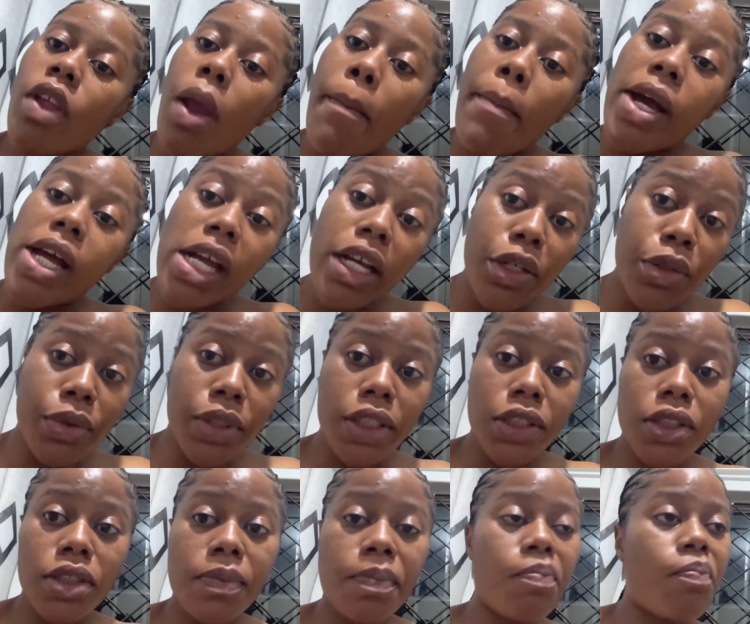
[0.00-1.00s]
But
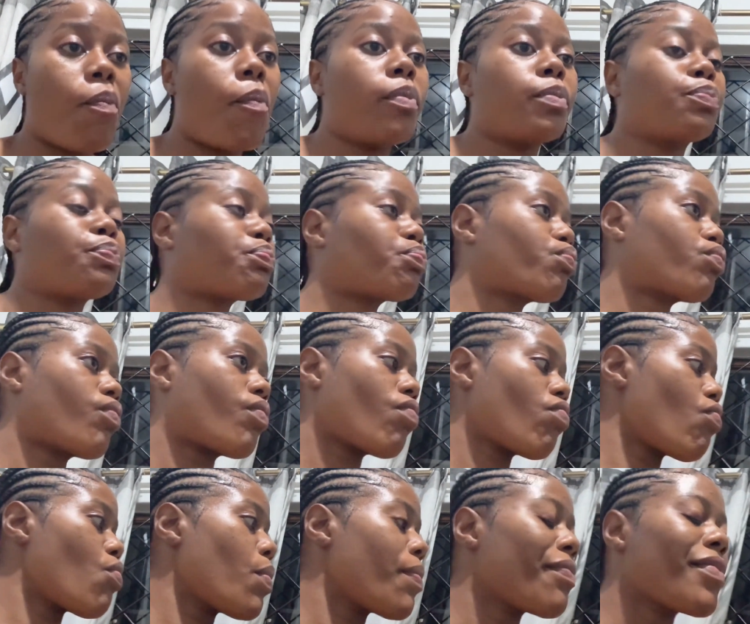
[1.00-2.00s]
anyways,
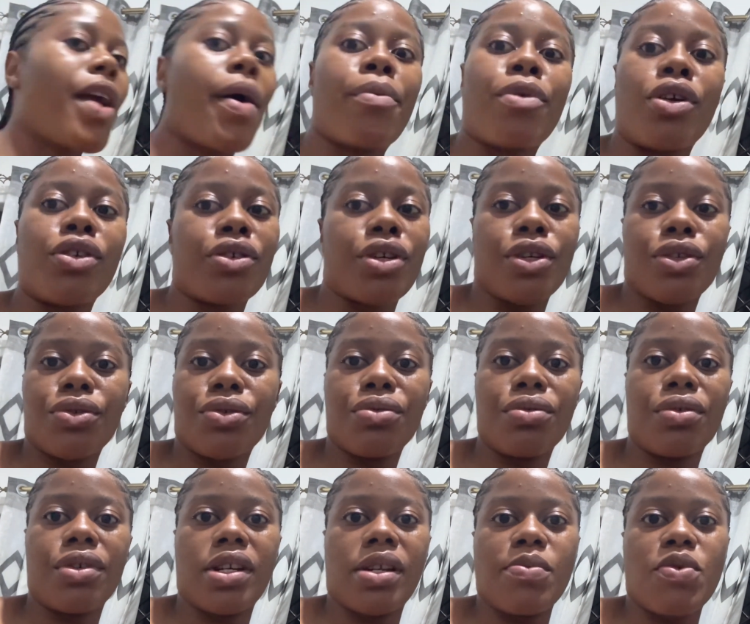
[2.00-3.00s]
I'm not going to
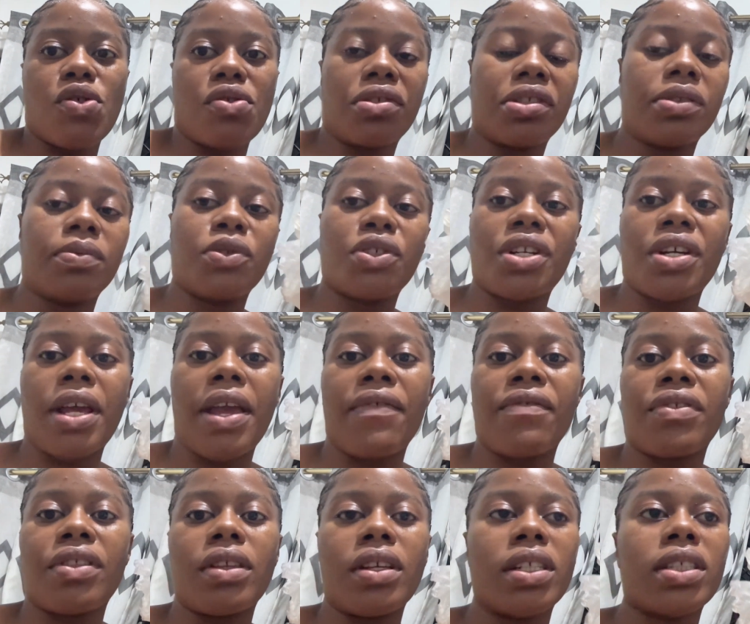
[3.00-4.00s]
cook anymore because I'm going to
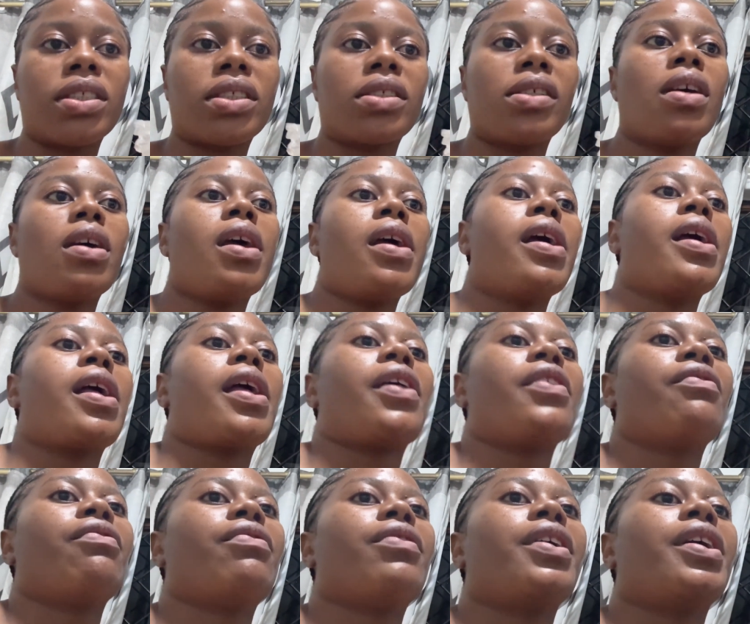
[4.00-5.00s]
have this.
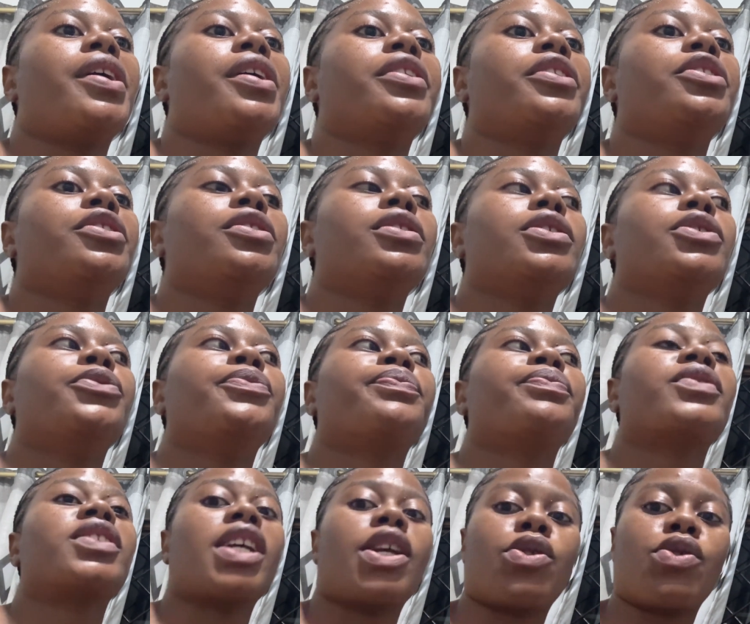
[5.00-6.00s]
And then,
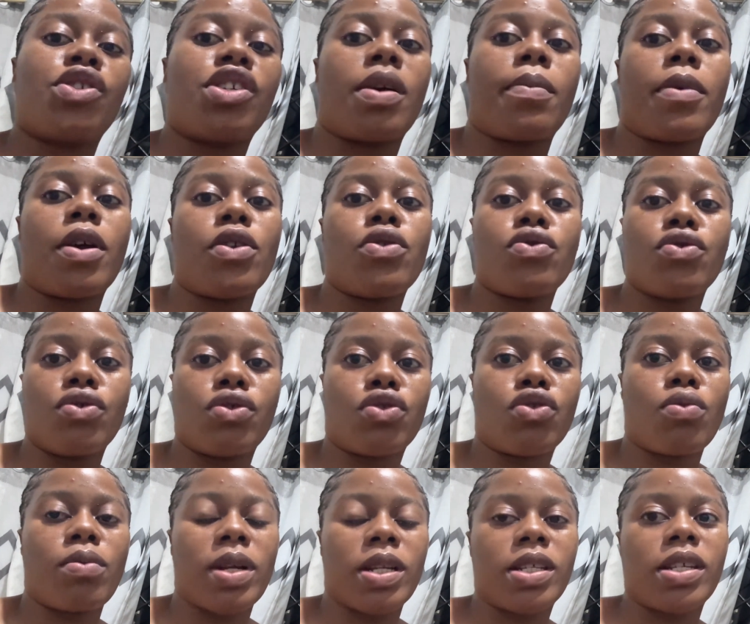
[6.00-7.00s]
um, noodles,
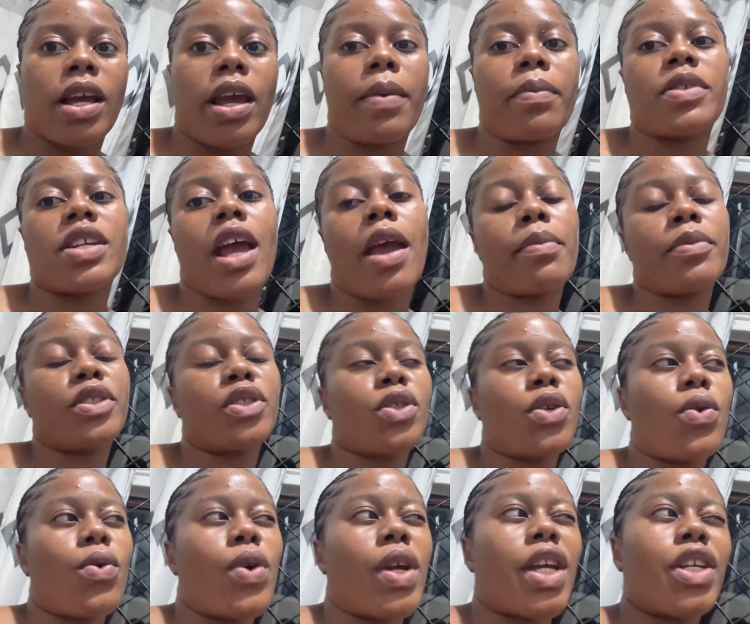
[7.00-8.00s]
time, time.
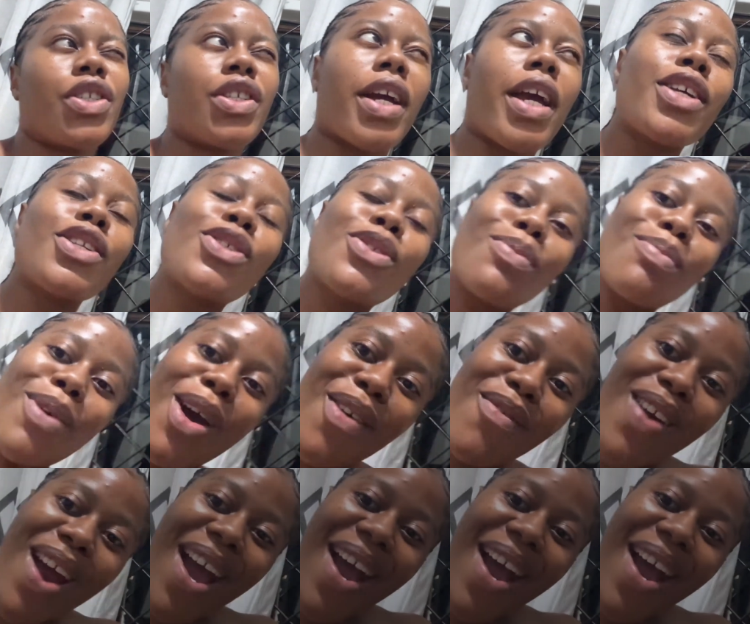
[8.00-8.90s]
So, catch you guys tomorrow.